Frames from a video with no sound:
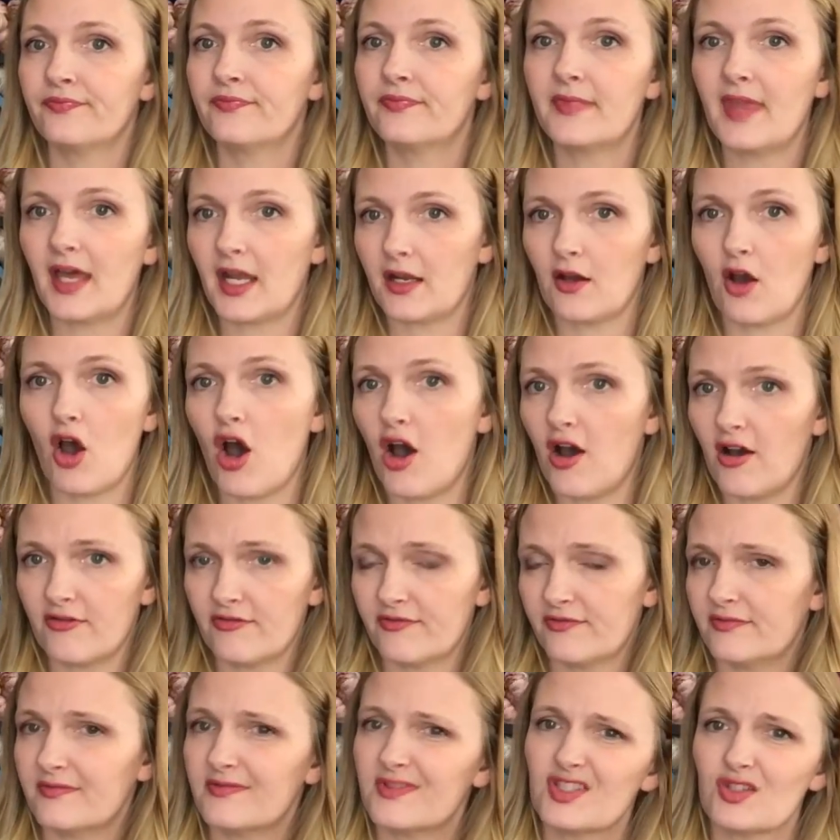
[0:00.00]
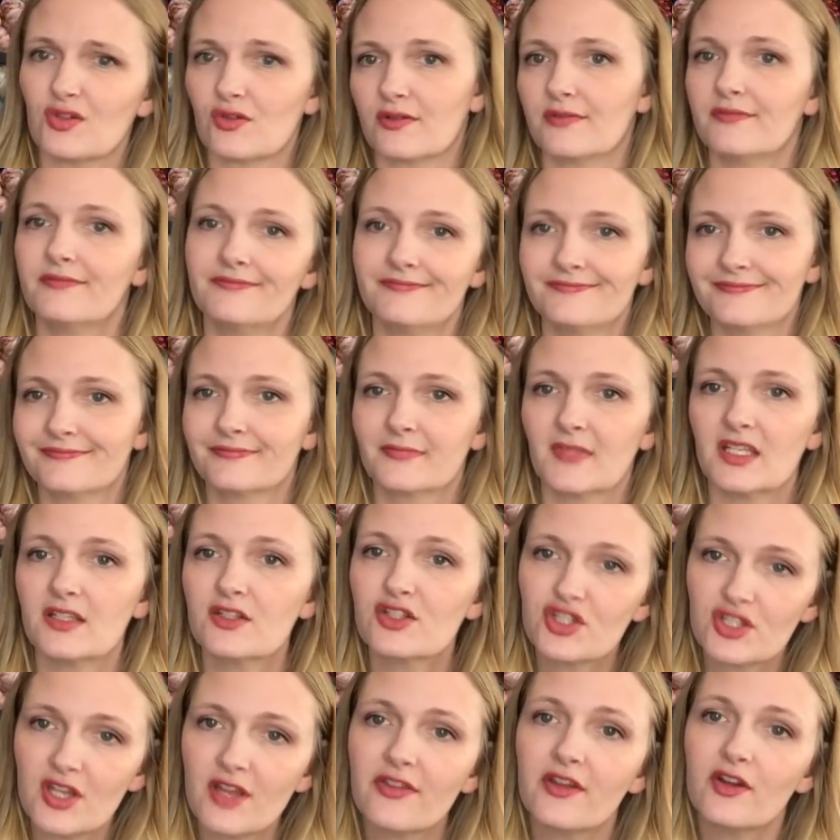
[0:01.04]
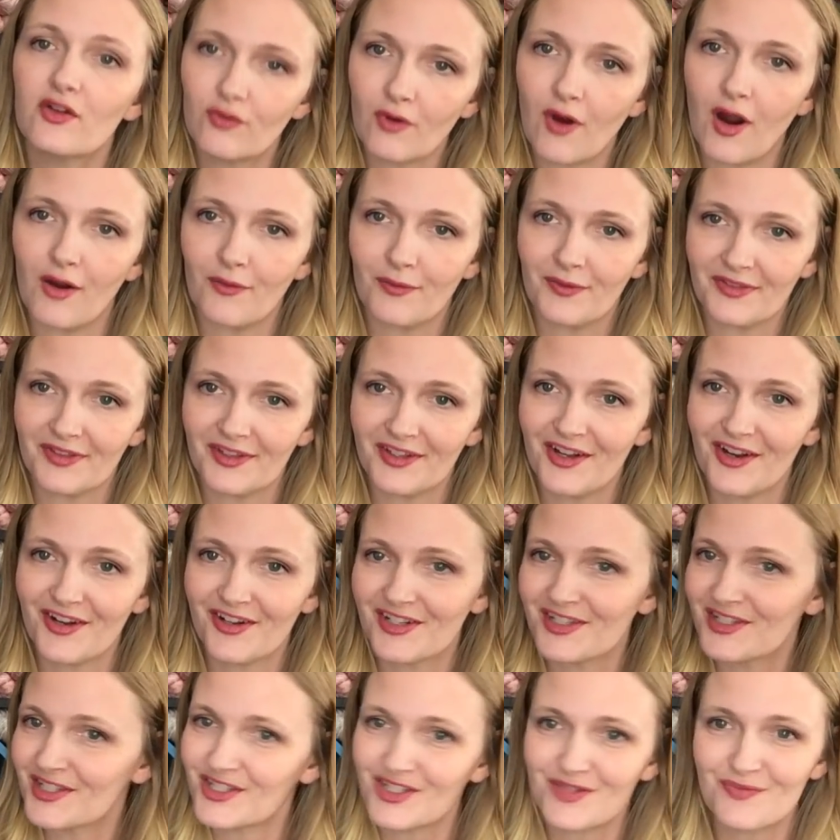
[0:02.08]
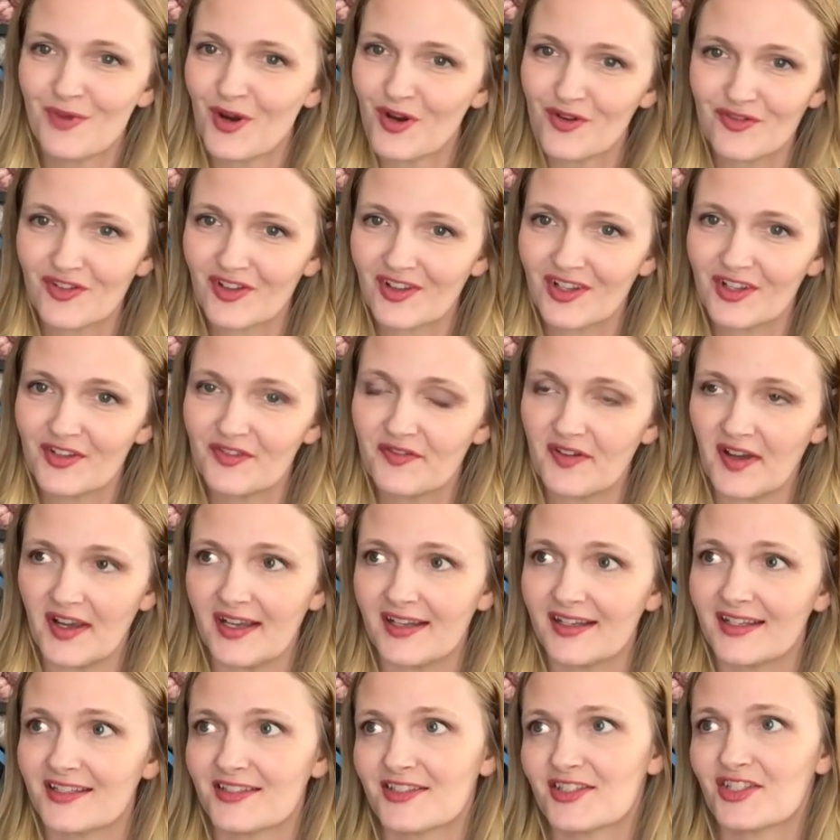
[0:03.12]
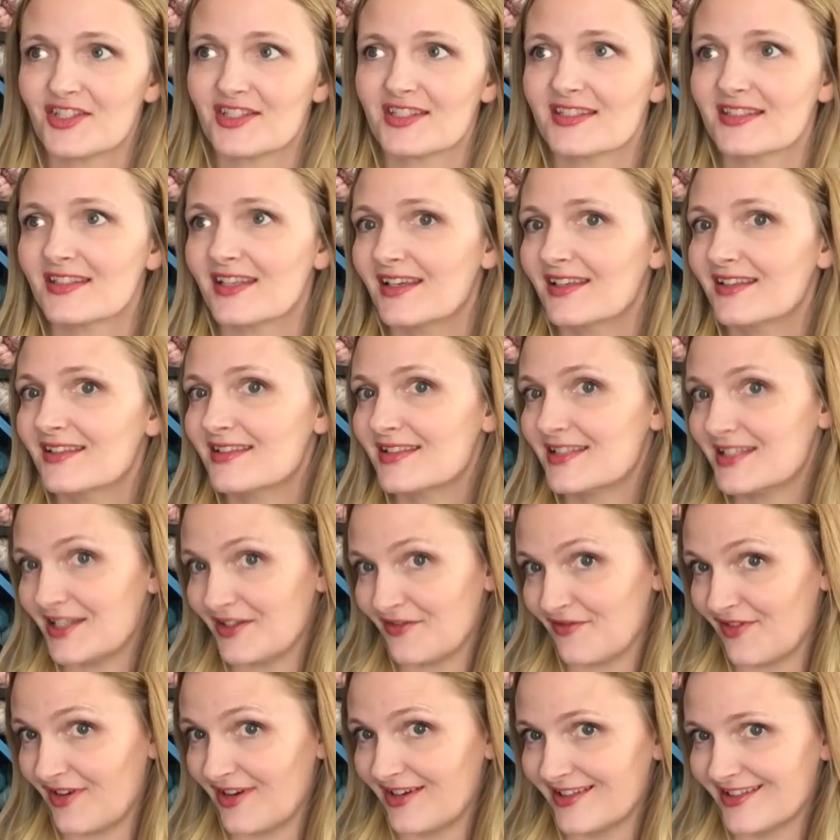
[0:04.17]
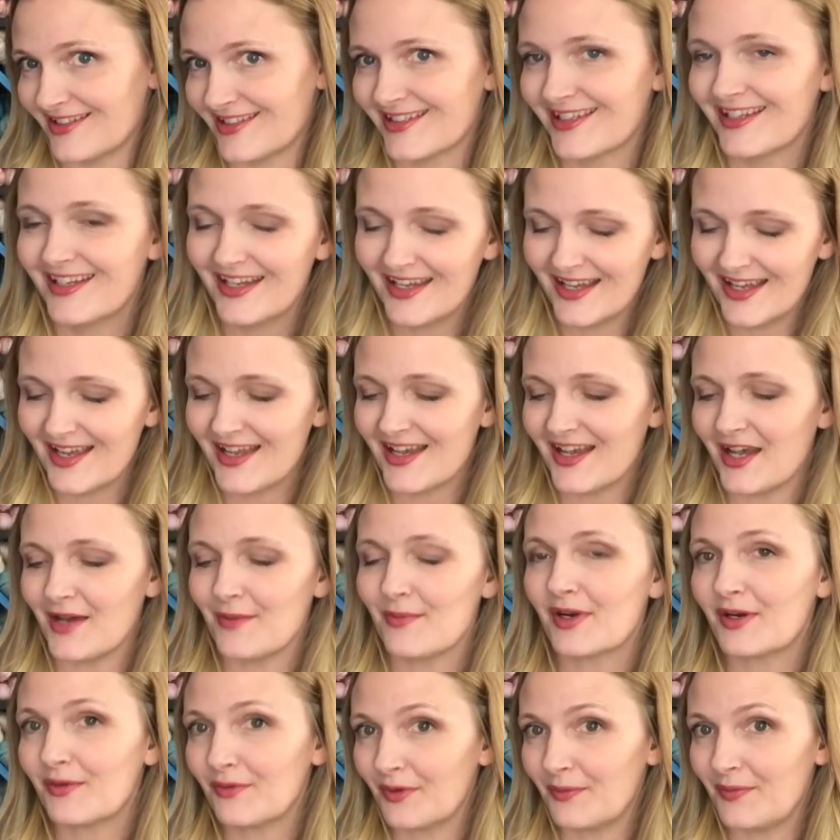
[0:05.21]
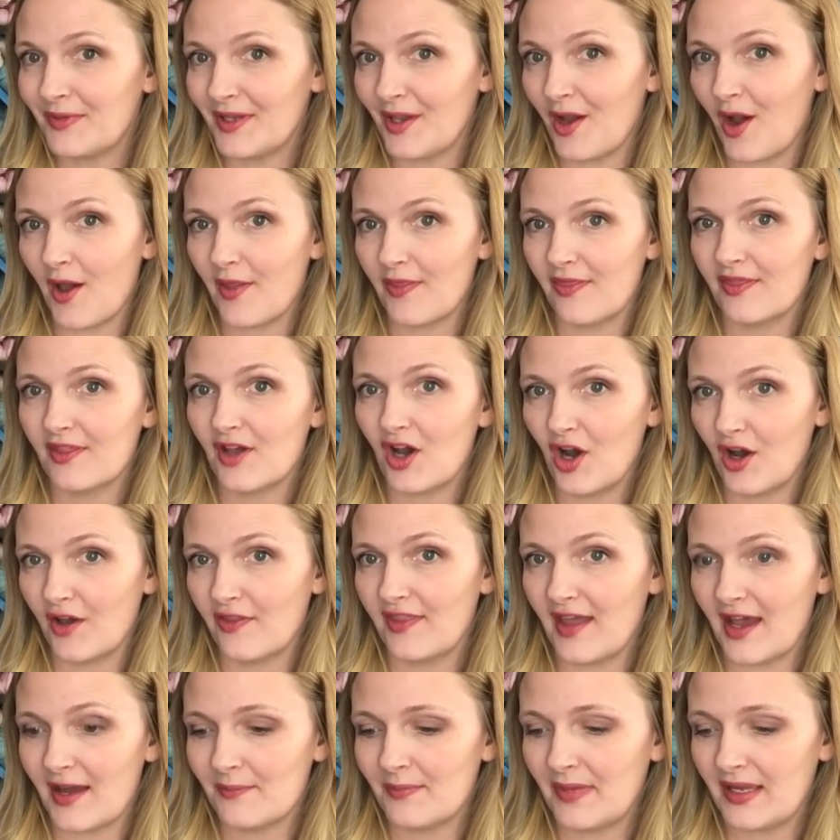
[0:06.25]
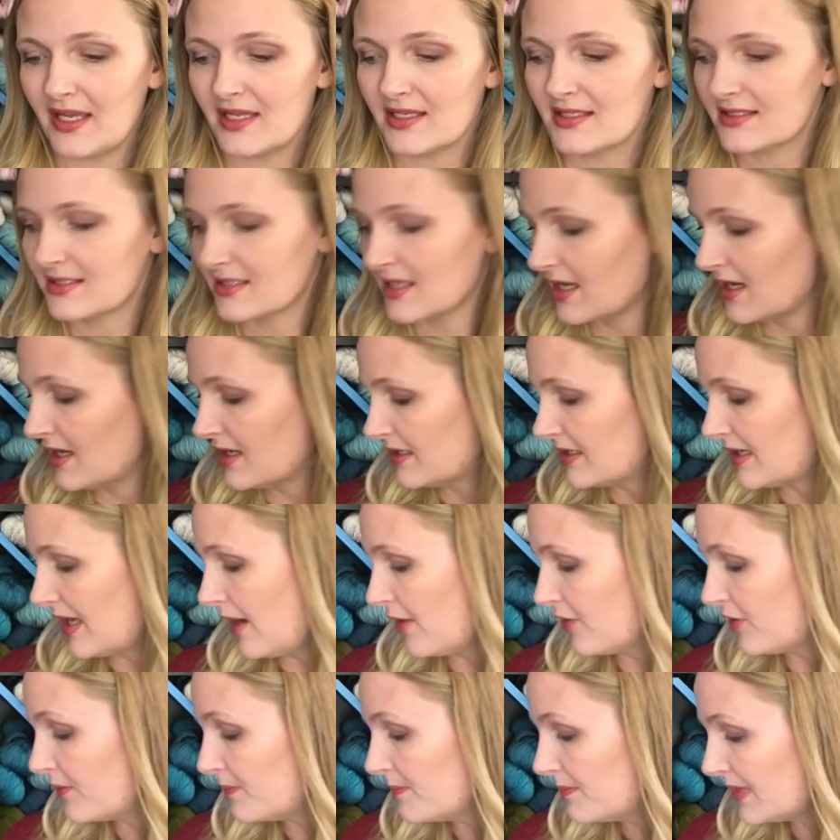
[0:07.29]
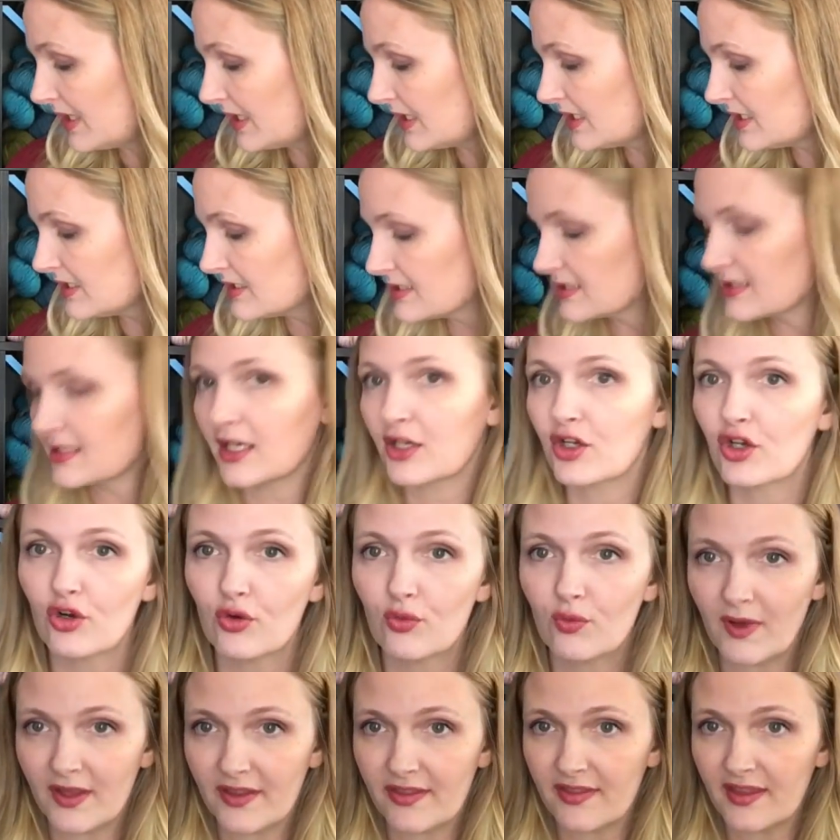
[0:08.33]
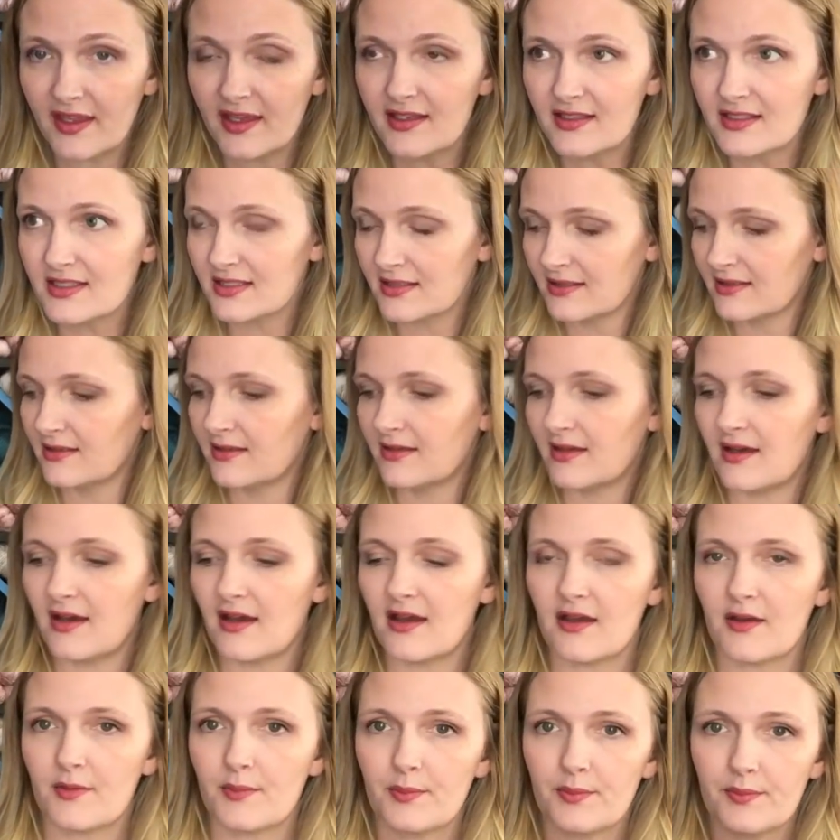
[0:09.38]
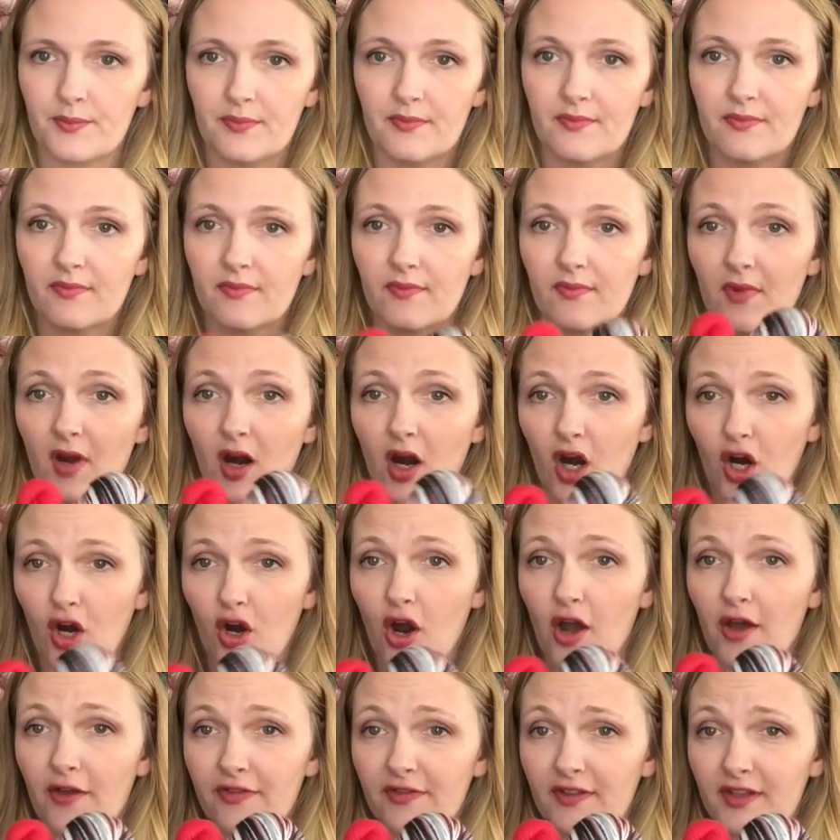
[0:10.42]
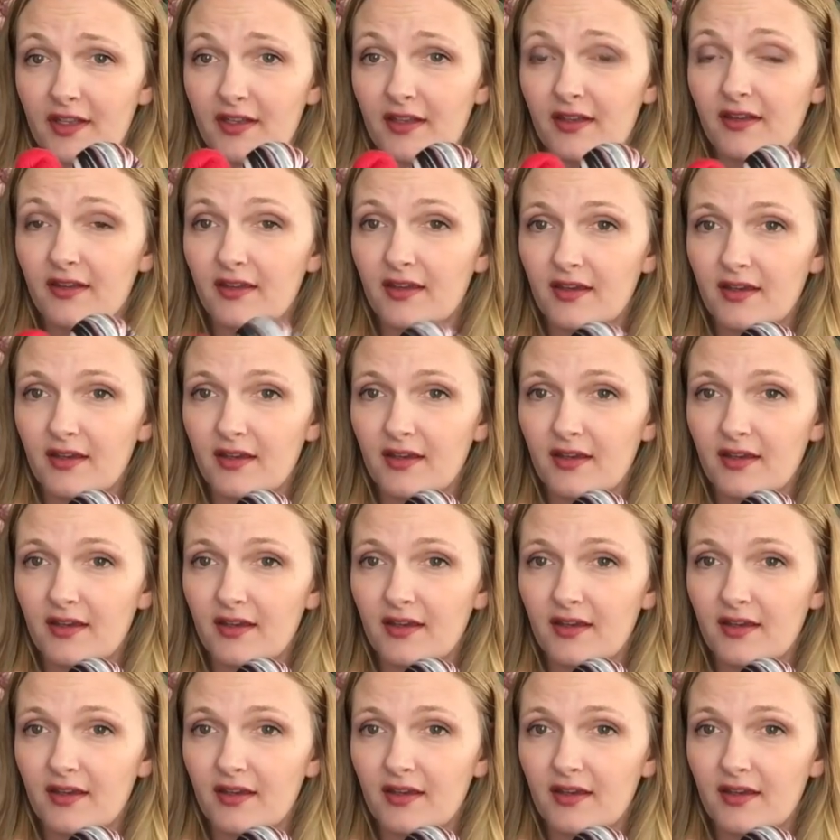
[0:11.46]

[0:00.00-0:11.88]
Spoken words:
that off sort of, there's nothing wrong with the yarn, it's perfectly fine, it's just different. But it will be on that base. Now the minis that go with it are on the